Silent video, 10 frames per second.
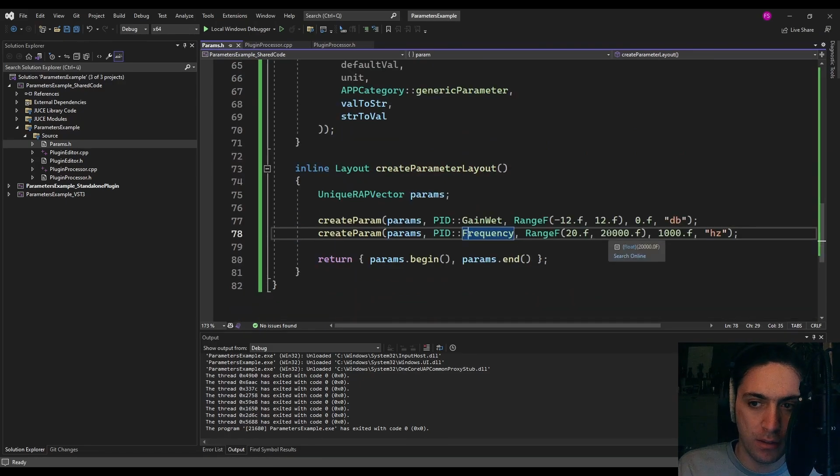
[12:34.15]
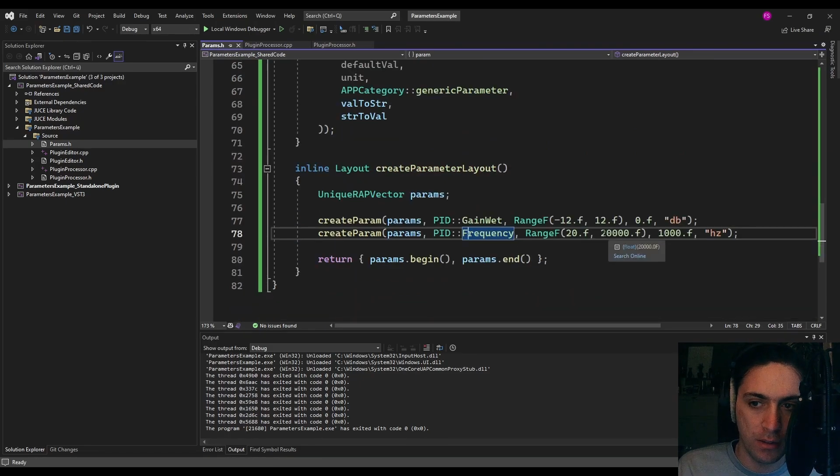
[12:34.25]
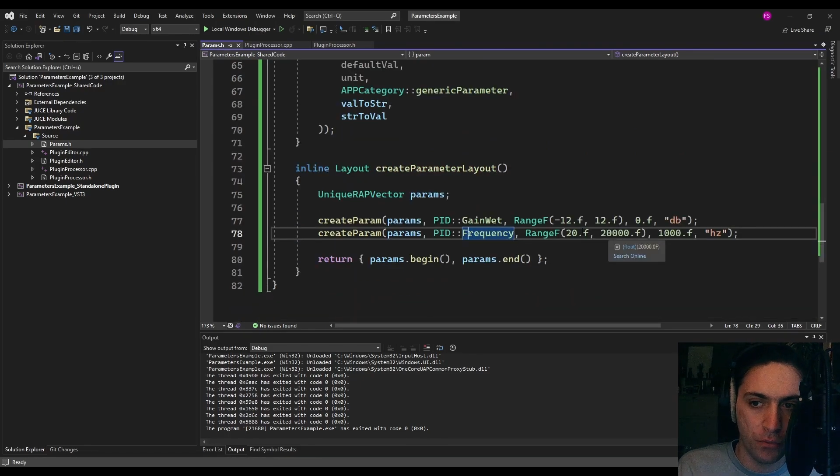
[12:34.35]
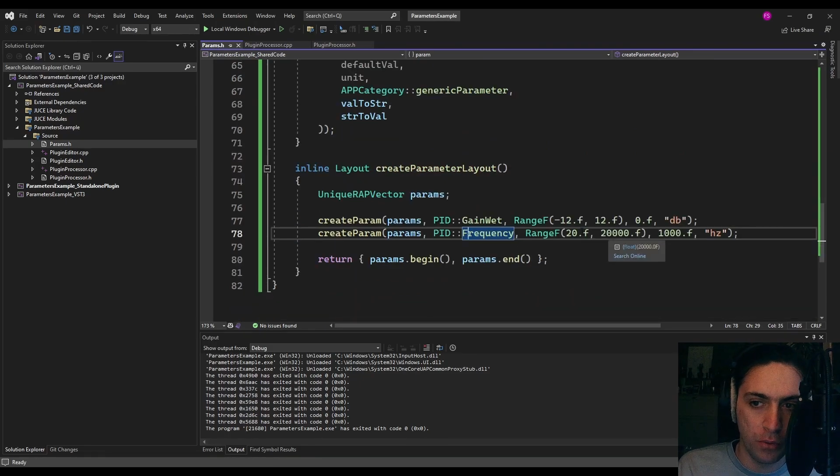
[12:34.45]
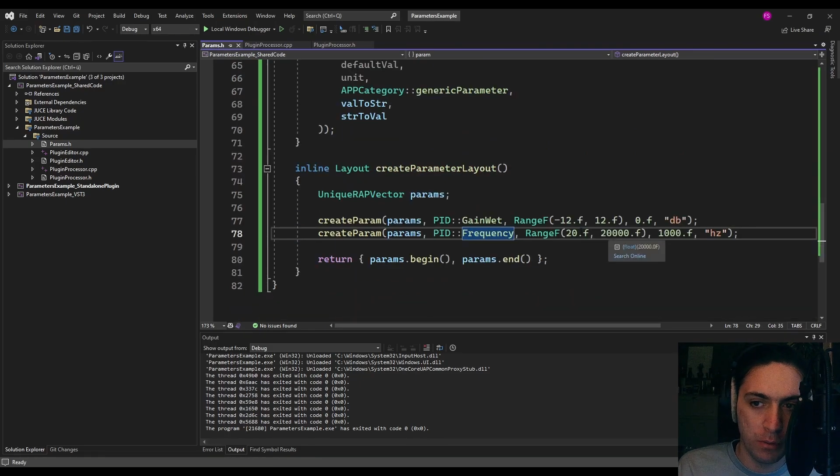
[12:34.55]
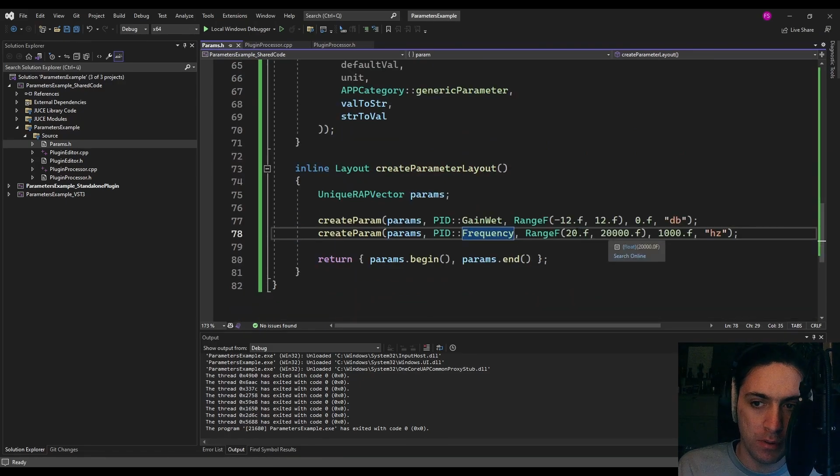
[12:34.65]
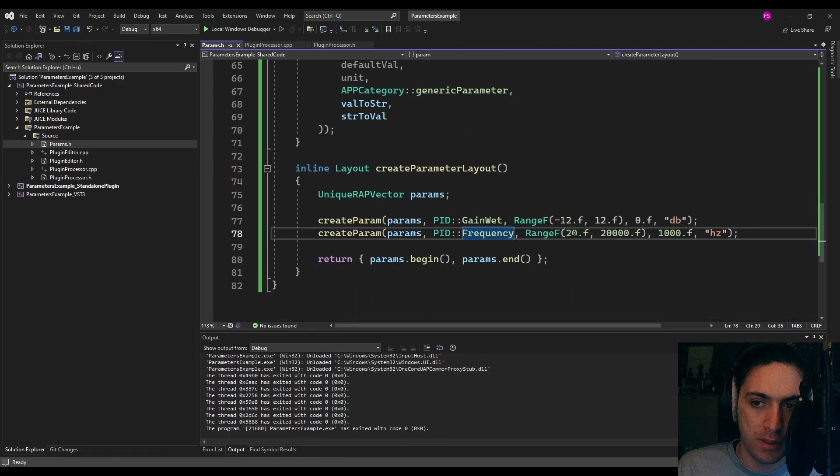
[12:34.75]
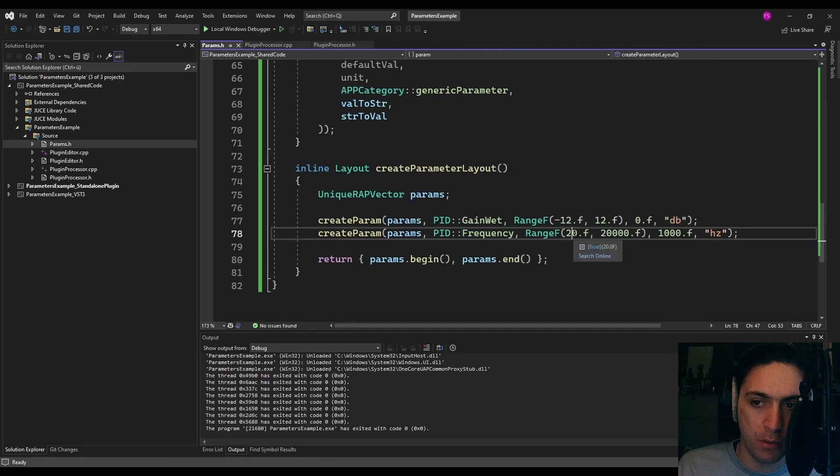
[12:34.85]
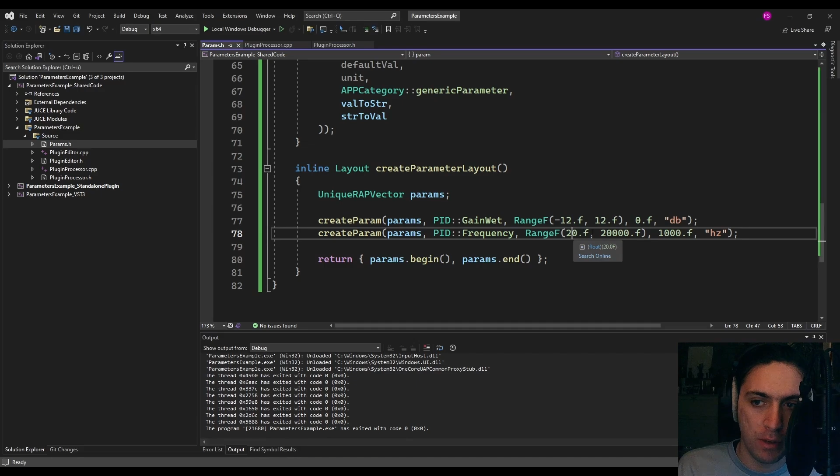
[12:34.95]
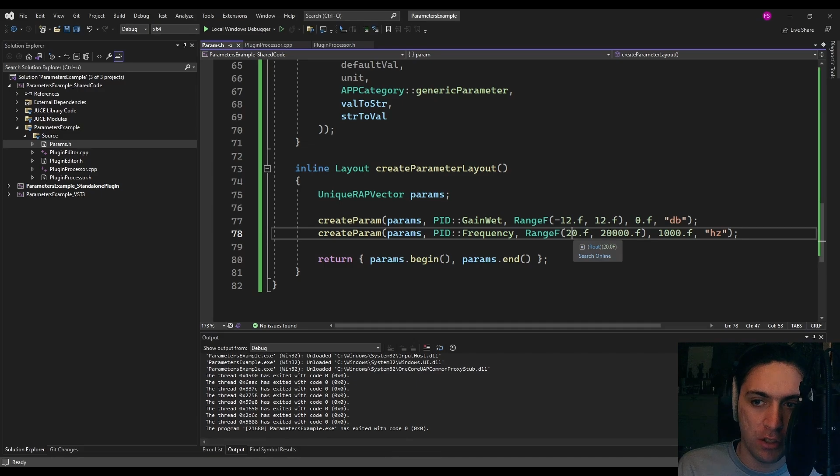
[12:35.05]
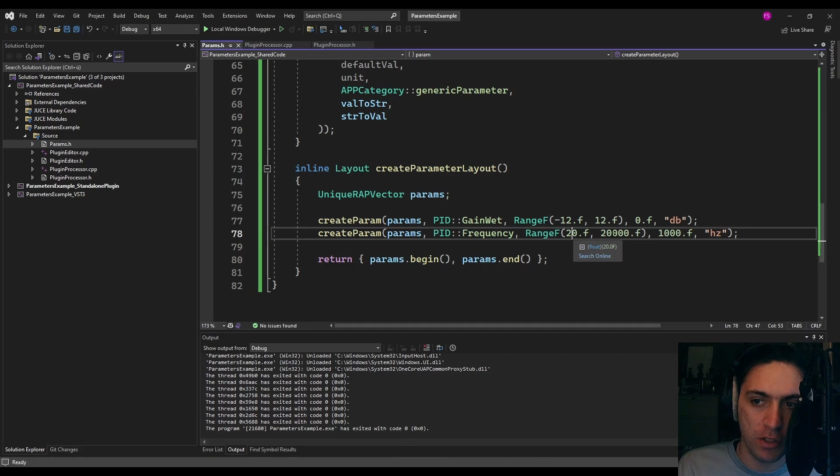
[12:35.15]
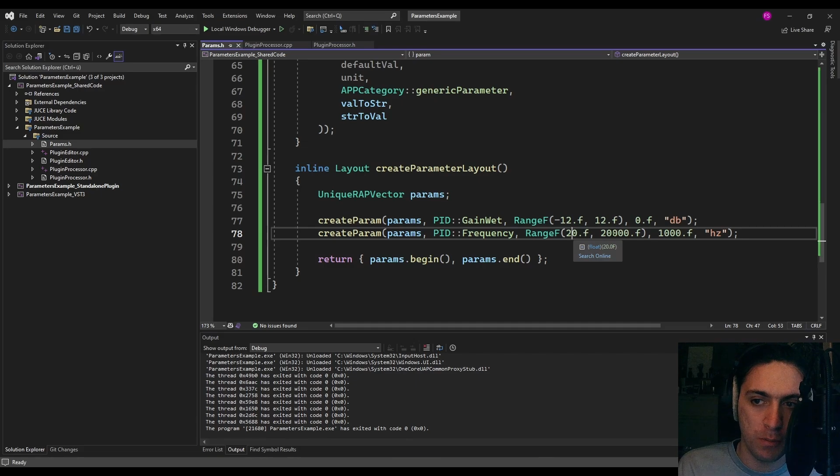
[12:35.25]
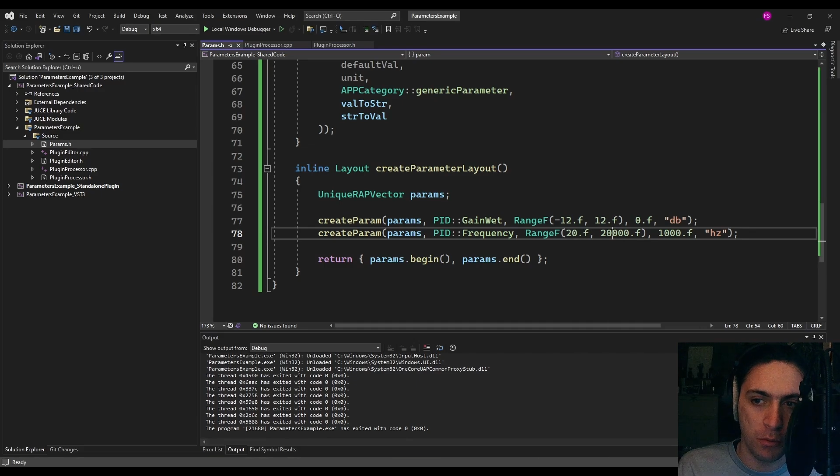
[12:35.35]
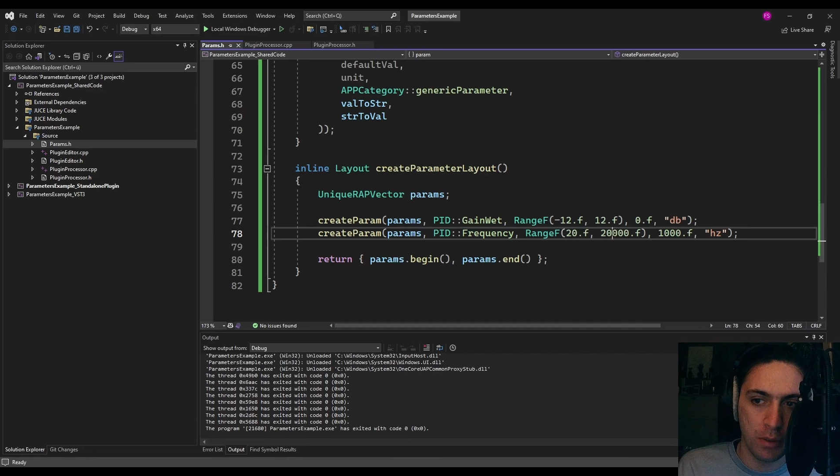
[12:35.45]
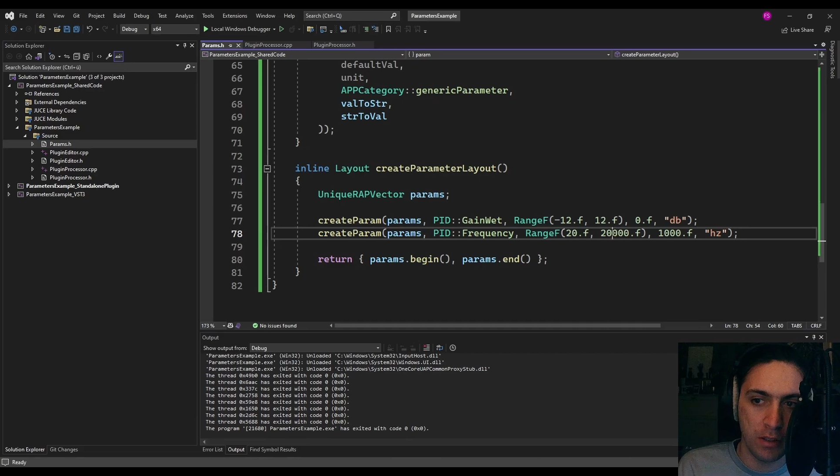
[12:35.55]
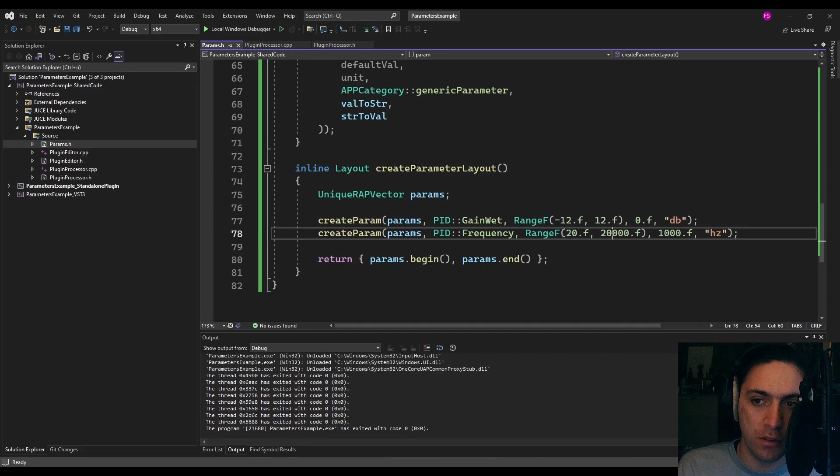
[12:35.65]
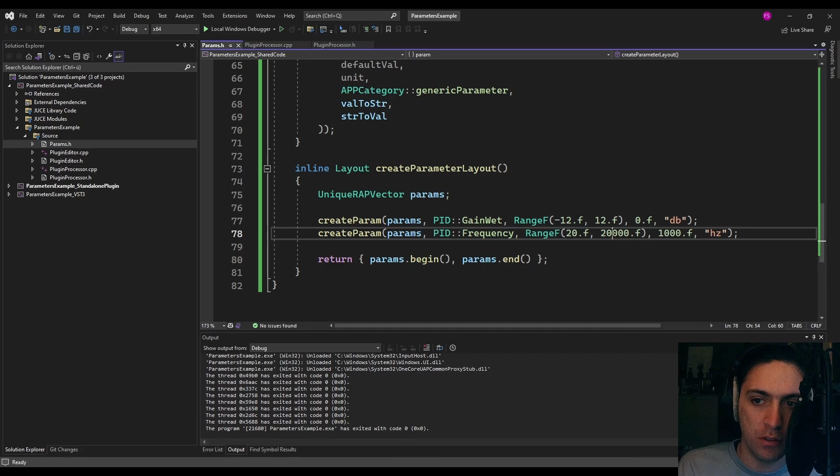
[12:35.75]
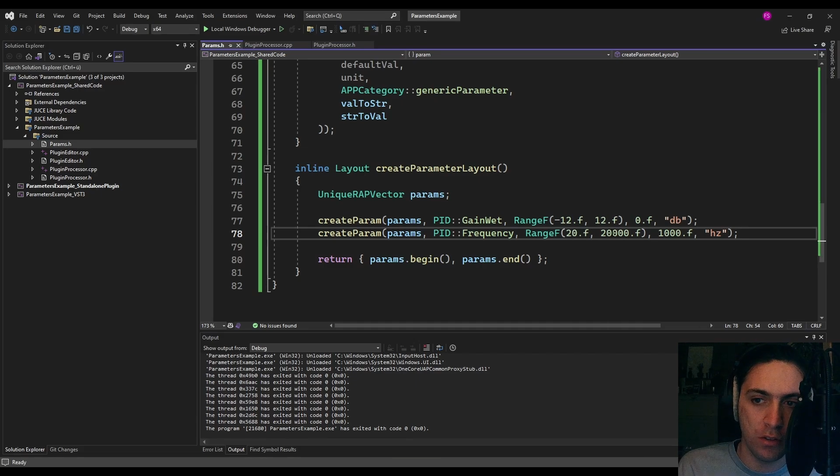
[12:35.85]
the frequency ranges between